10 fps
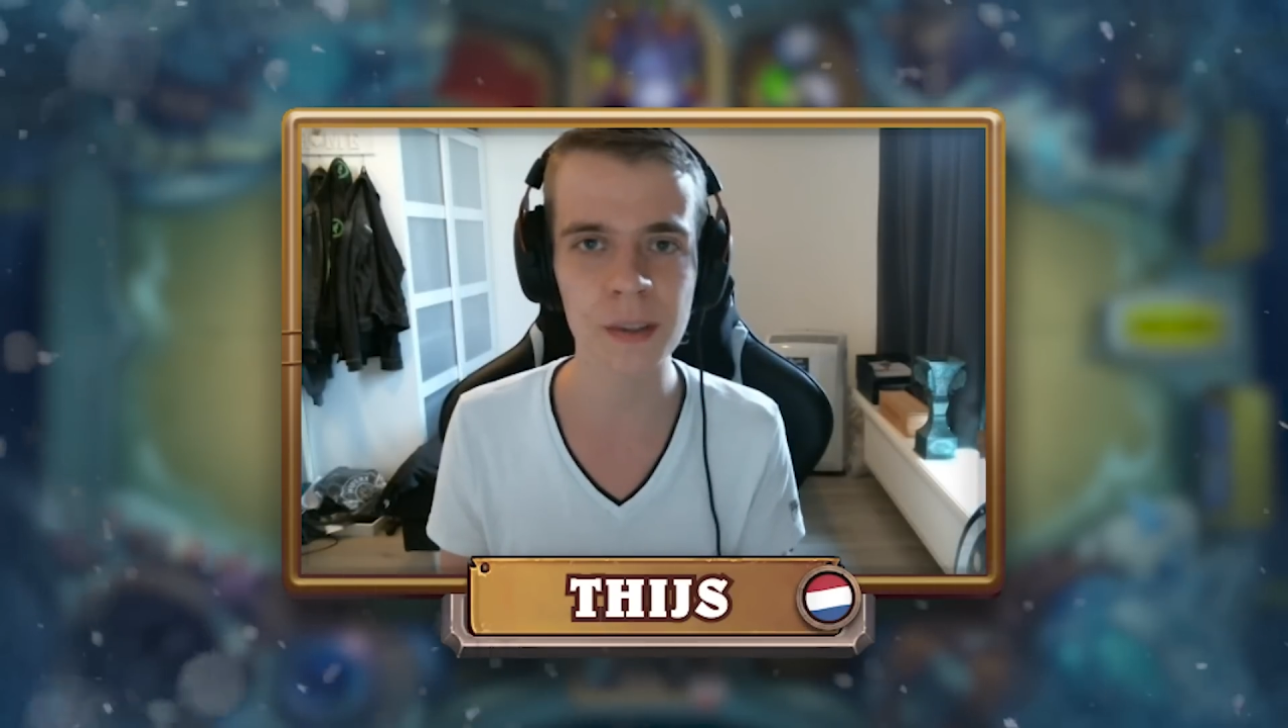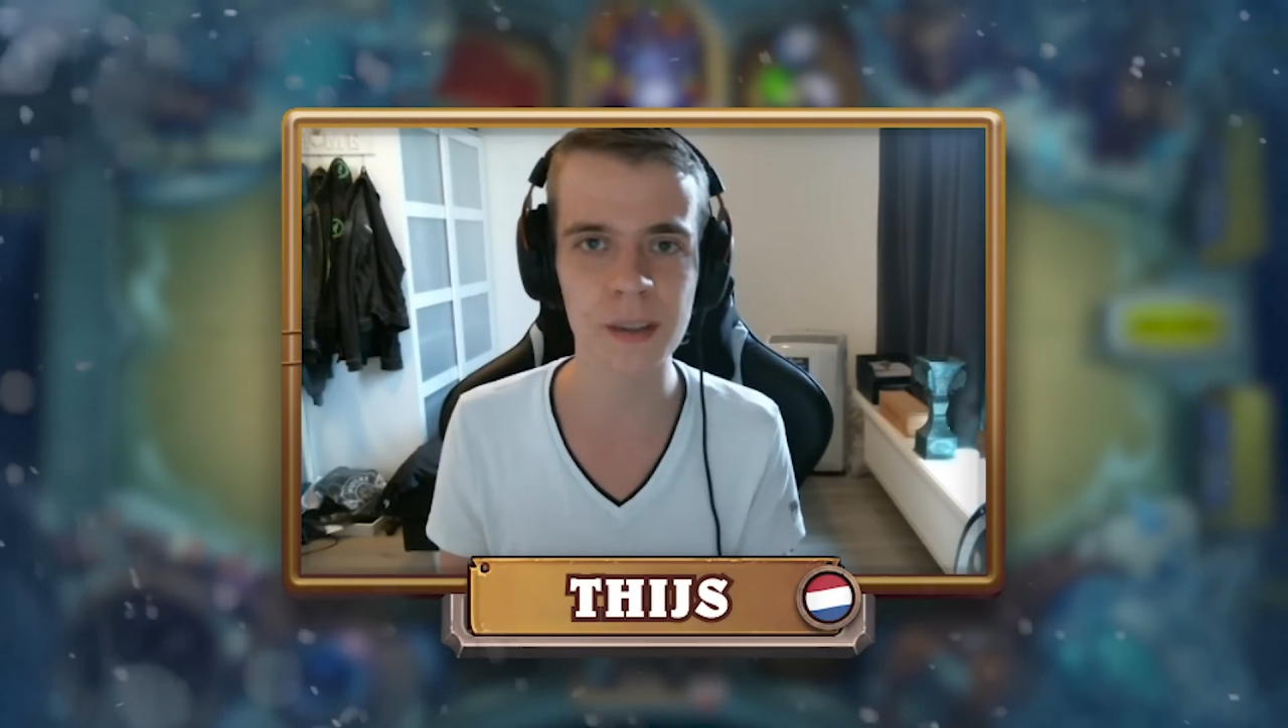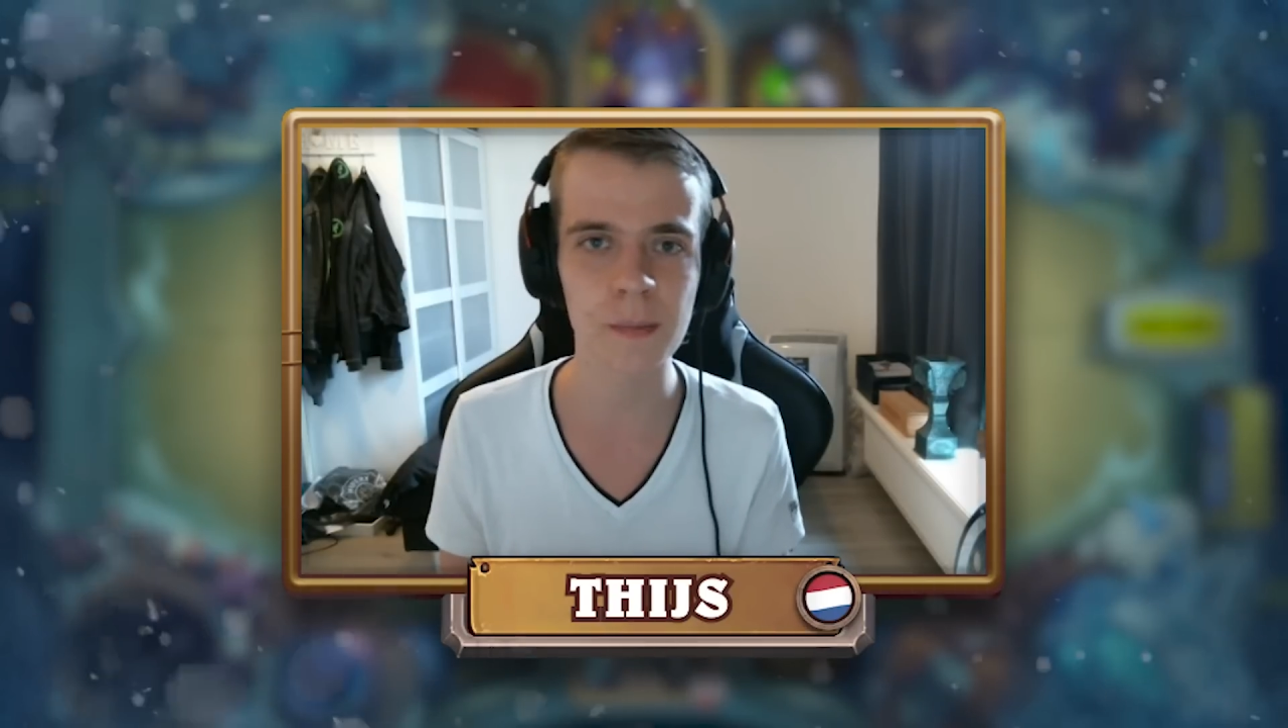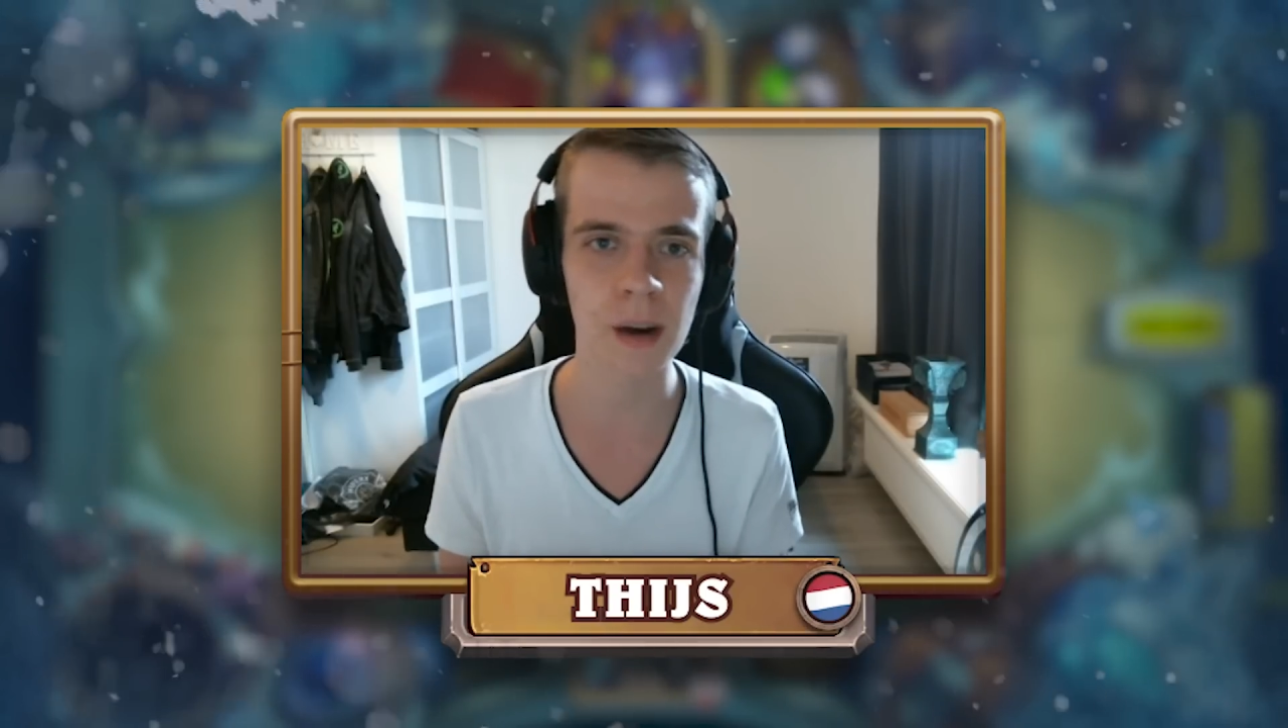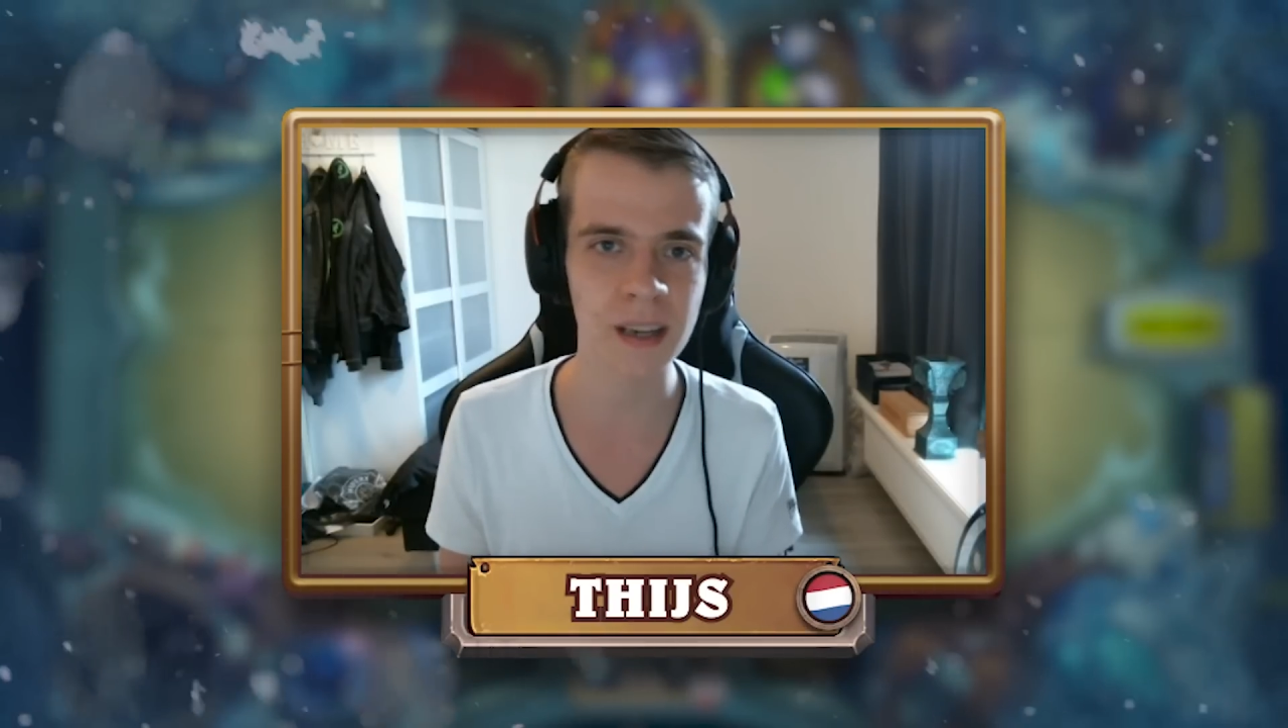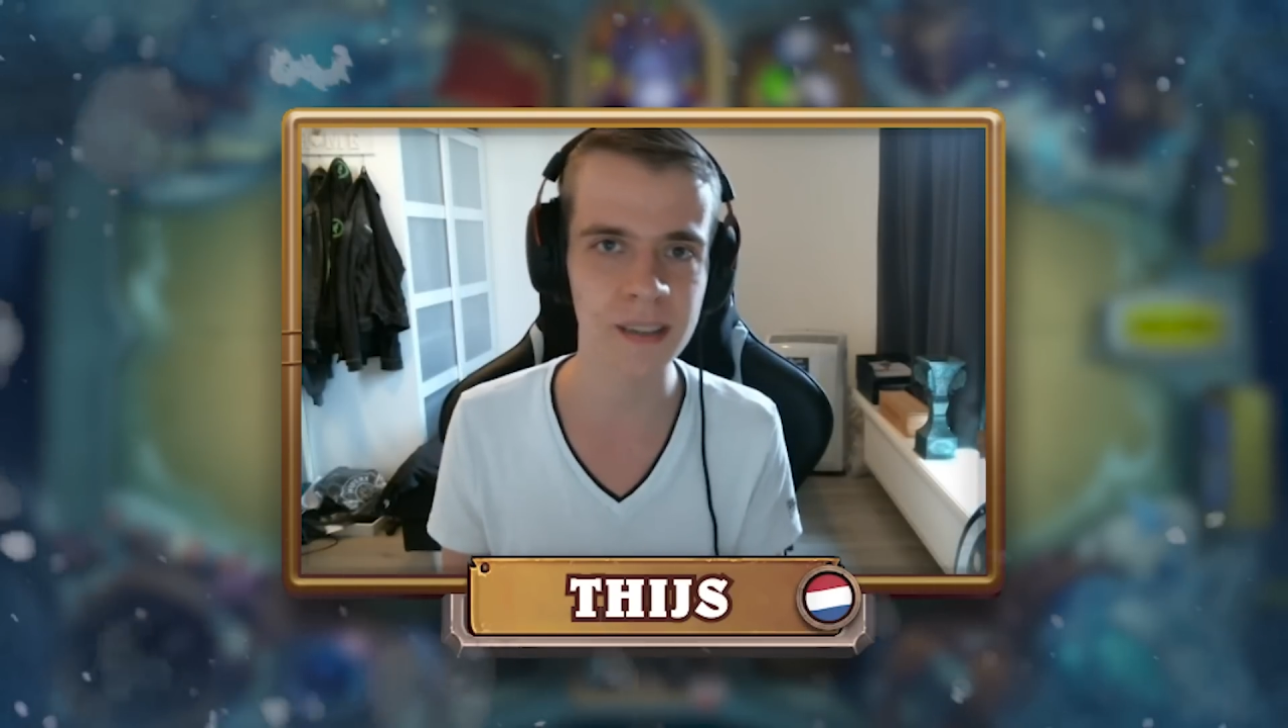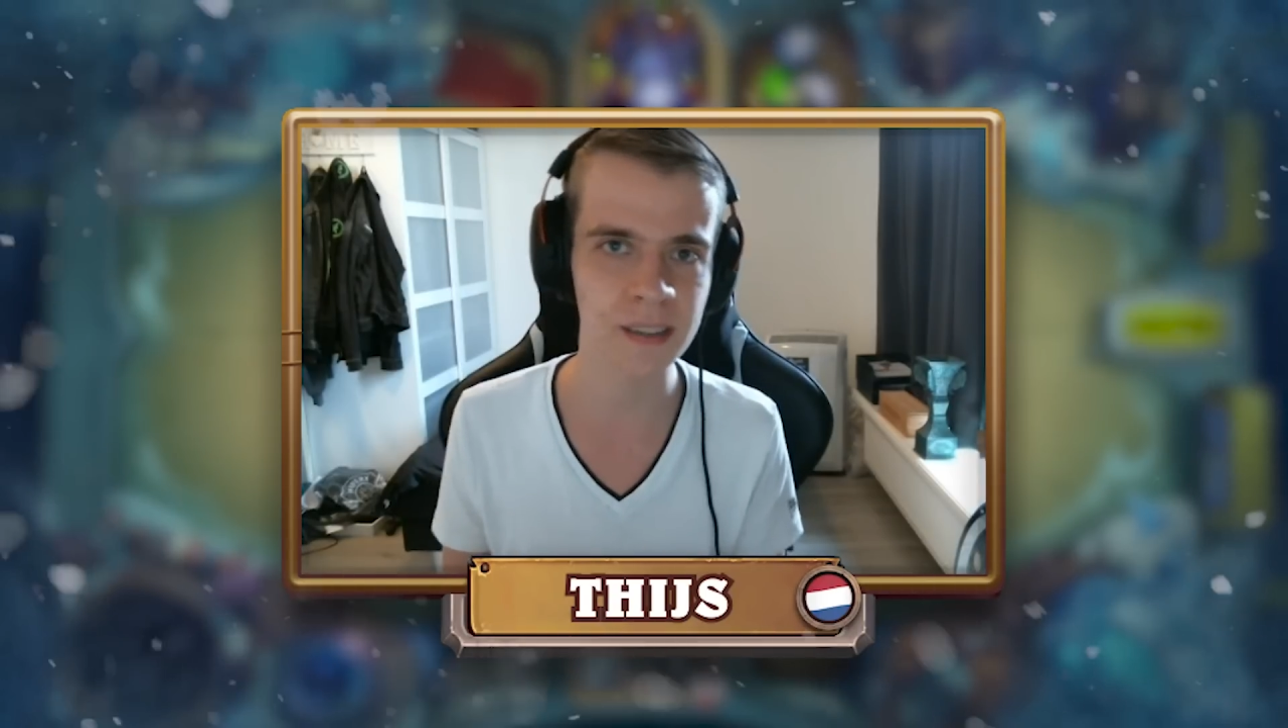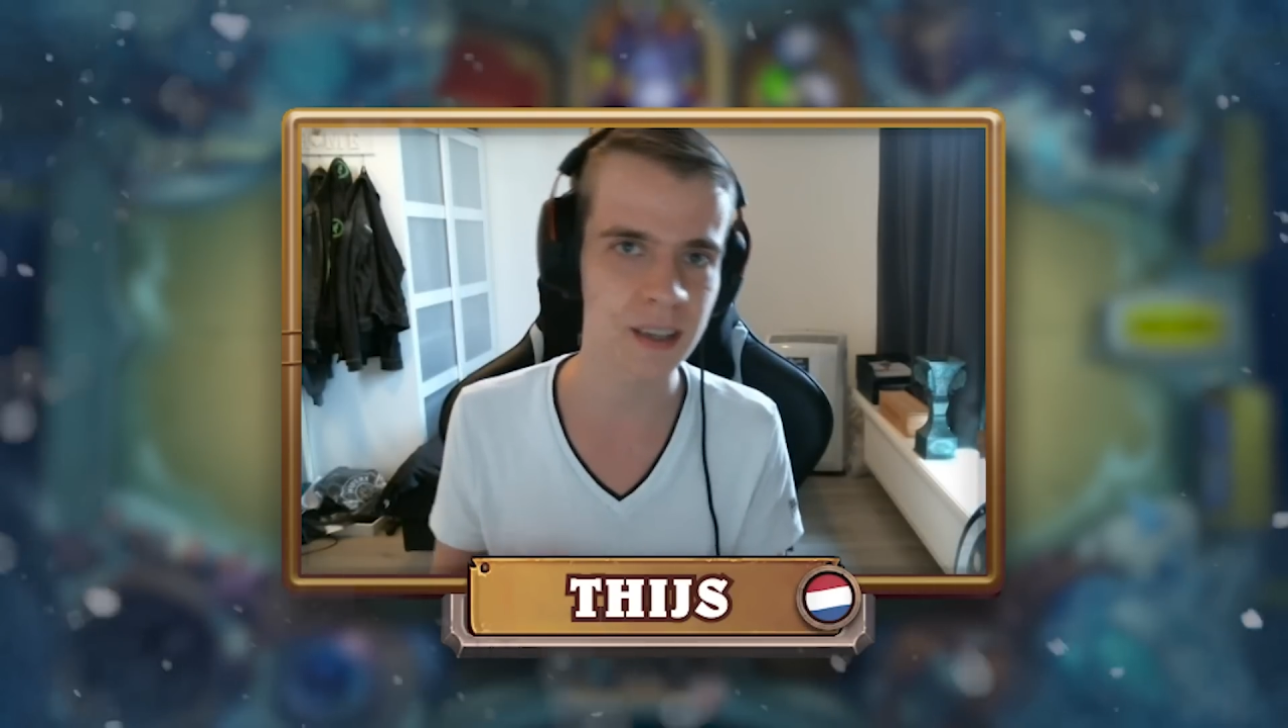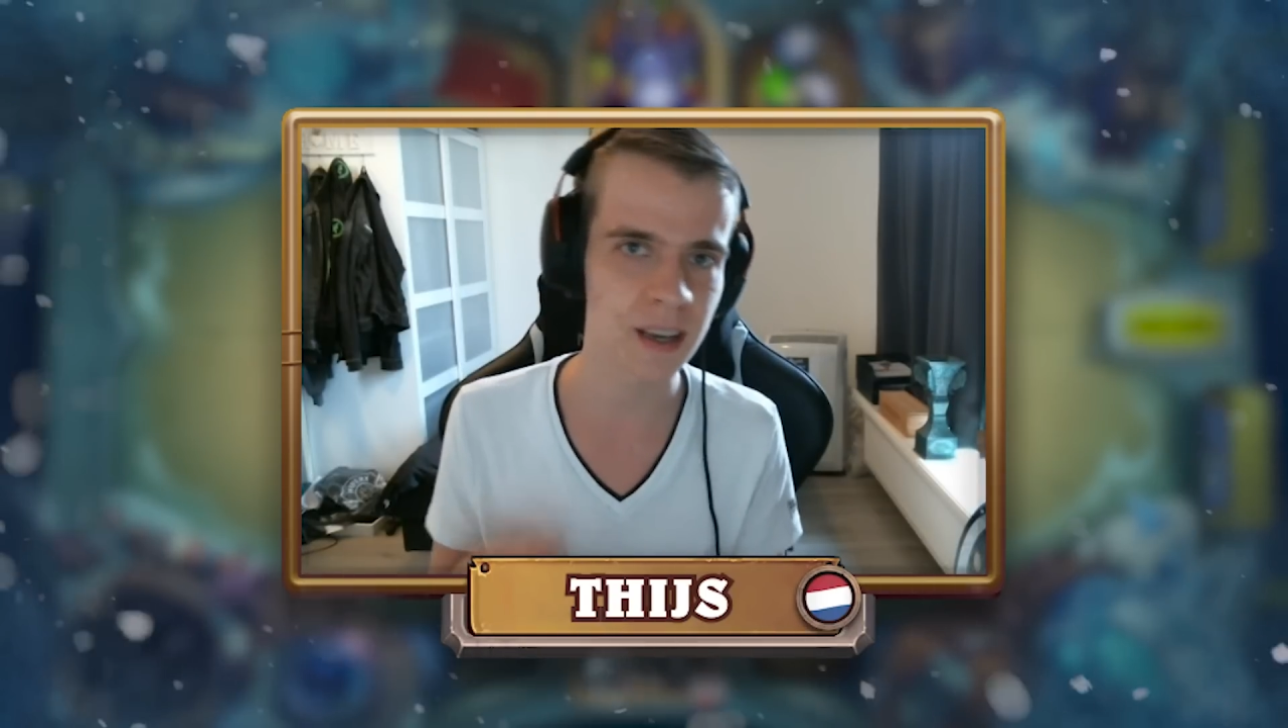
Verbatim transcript: in mind